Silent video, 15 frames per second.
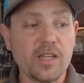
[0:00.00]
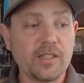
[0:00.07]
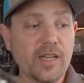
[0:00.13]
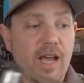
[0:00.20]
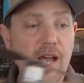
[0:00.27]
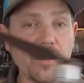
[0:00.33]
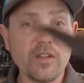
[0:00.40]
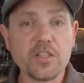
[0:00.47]

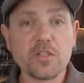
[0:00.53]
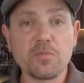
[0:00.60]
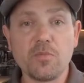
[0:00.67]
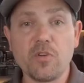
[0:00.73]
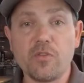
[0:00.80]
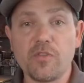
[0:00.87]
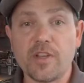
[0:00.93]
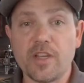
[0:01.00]
Now let's
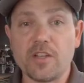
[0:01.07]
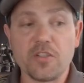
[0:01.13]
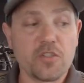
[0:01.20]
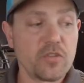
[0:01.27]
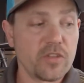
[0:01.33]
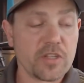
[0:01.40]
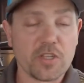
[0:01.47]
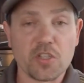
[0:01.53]
move
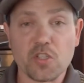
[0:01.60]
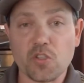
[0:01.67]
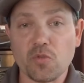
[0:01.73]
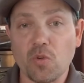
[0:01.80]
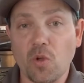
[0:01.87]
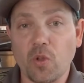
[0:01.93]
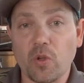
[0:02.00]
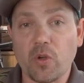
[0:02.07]
into the
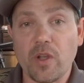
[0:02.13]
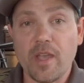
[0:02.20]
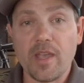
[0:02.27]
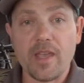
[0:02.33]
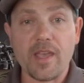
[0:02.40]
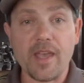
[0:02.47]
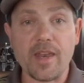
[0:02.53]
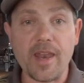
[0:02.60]
controller
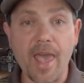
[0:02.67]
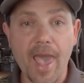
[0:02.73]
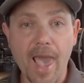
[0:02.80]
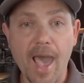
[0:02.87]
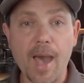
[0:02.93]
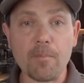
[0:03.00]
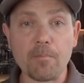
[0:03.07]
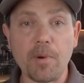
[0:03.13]
and
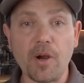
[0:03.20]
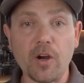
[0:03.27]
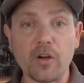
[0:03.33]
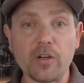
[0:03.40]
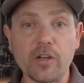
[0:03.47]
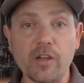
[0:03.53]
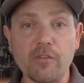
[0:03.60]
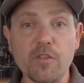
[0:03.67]
app
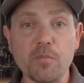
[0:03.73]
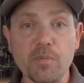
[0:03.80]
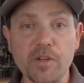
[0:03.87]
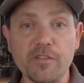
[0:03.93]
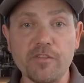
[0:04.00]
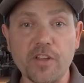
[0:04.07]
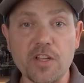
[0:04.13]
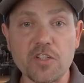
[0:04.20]
part of the
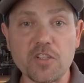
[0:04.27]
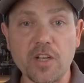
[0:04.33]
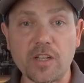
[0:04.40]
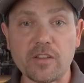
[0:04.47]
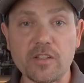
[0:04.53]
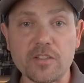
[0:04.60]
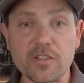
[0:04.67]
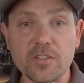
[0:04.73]
pre-flight
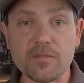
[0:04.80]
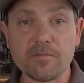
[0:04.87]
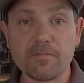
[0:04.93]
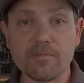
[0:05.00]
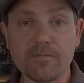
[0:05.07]
checklist.